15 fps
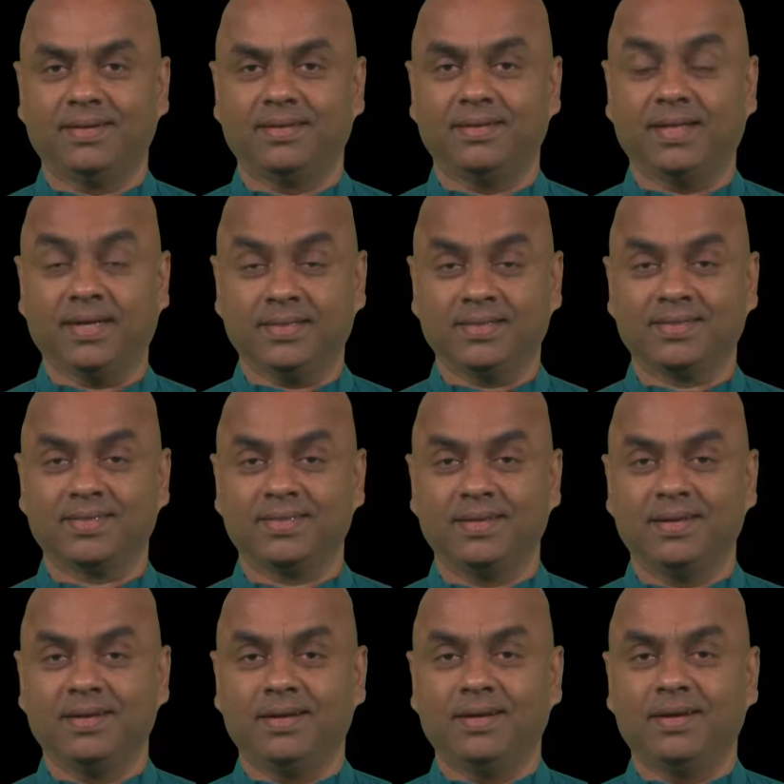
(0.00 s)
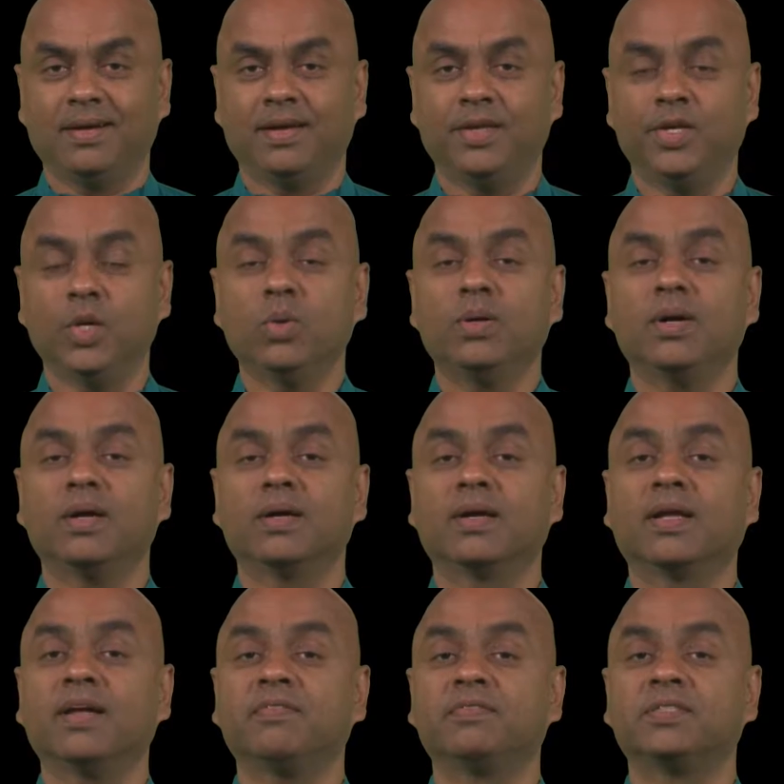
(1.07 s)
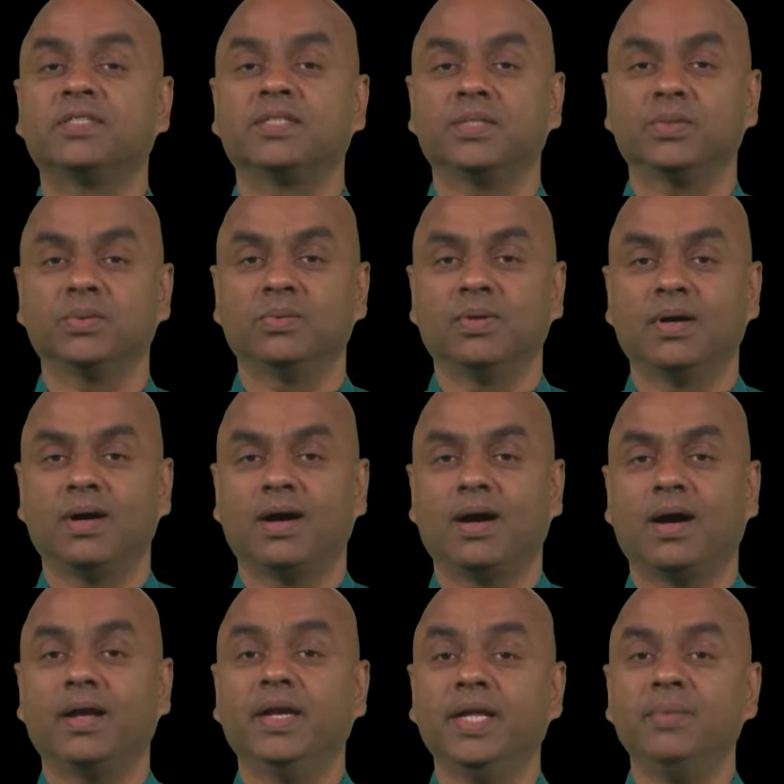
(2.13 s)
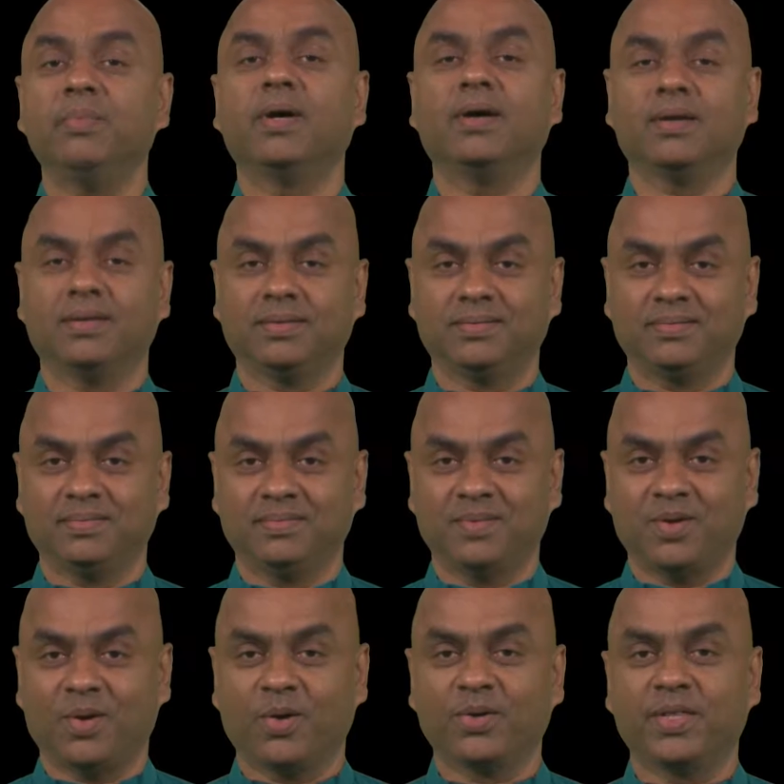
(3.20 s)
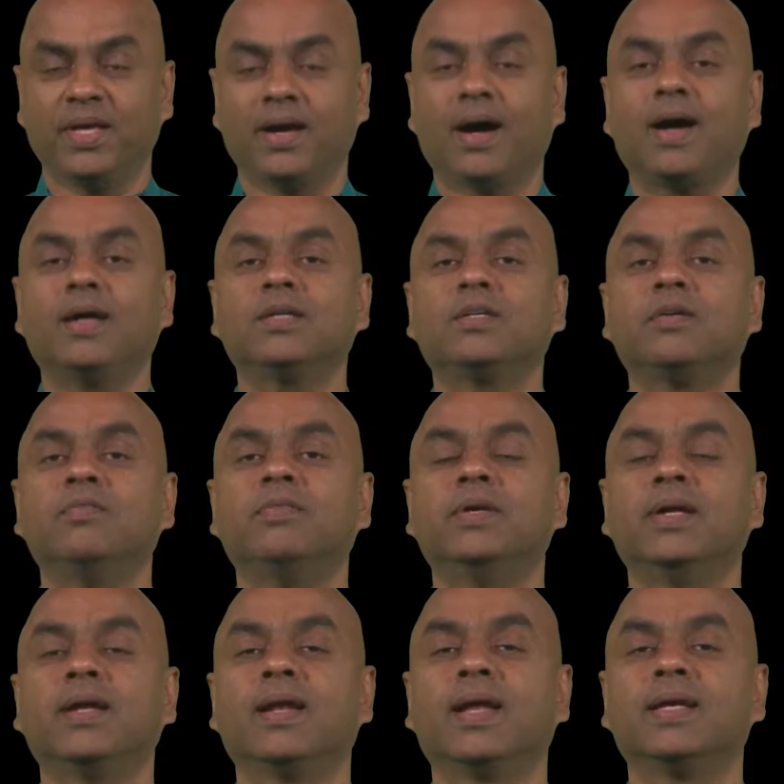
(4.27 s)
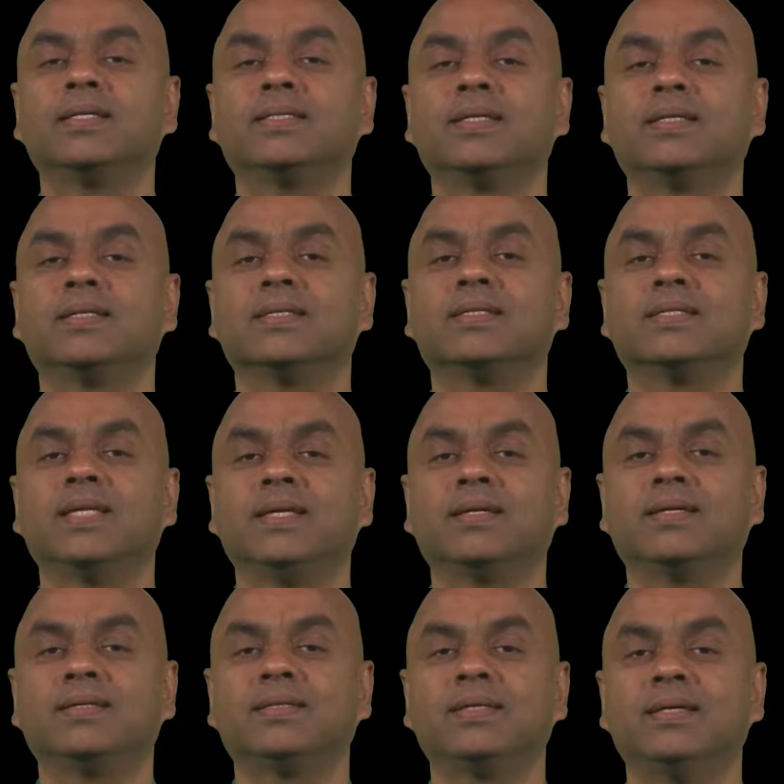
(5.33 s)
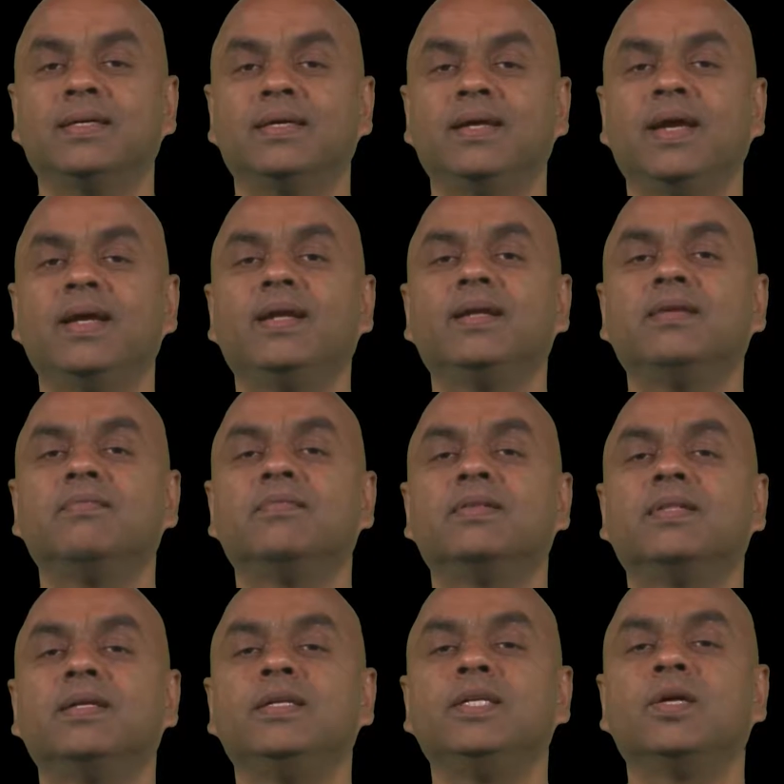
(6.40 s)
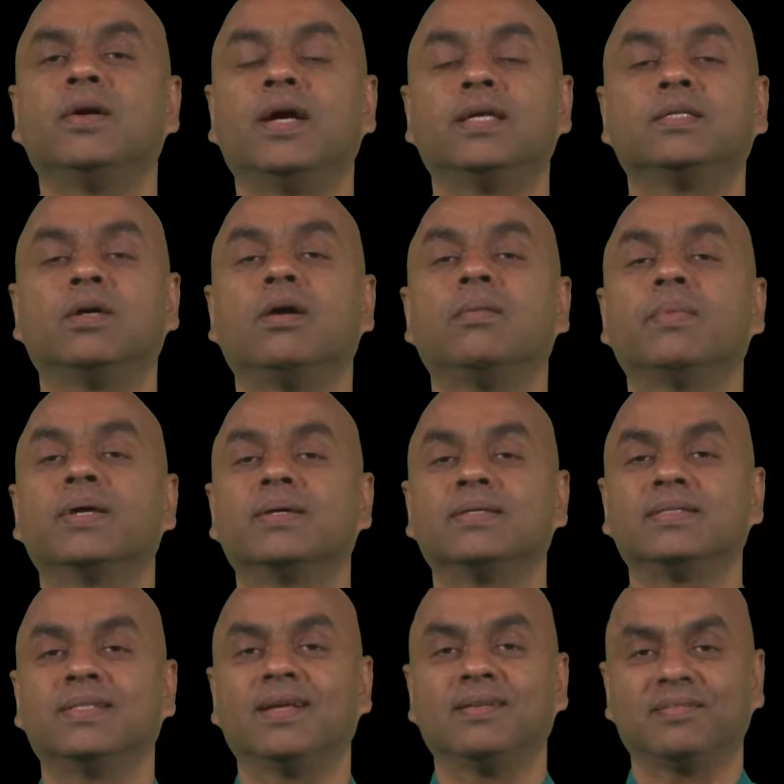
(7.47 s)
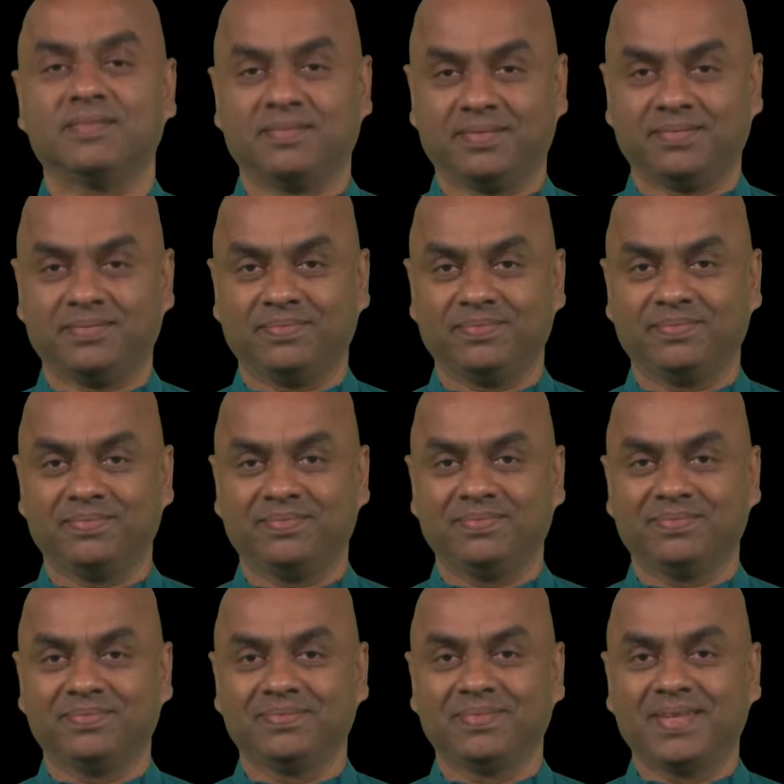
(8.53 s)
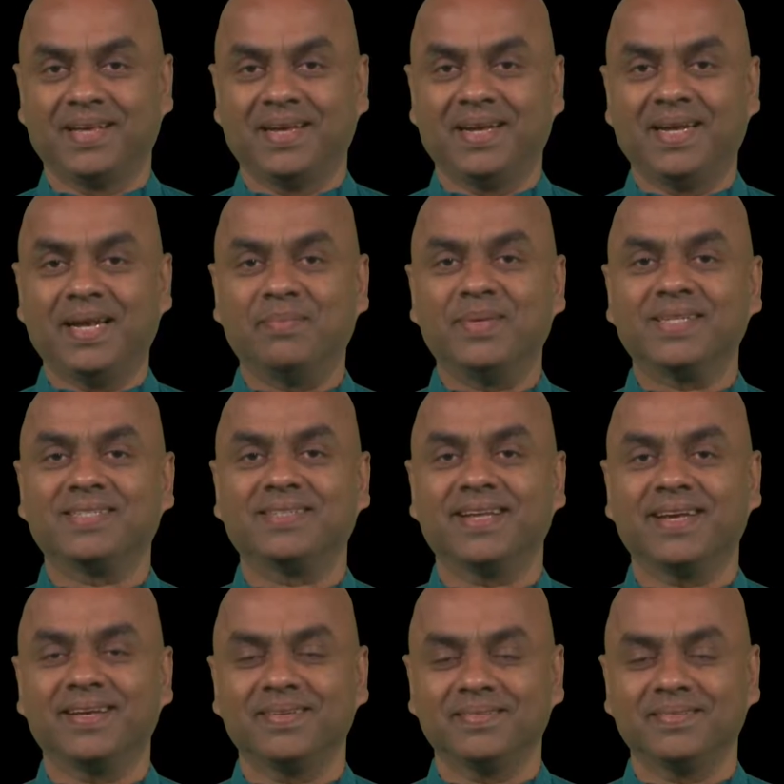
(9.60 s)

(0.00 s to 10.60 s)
Thus, yoga gifts you anima, or the art of realizing the secret hidden within your atomic self. Namaste.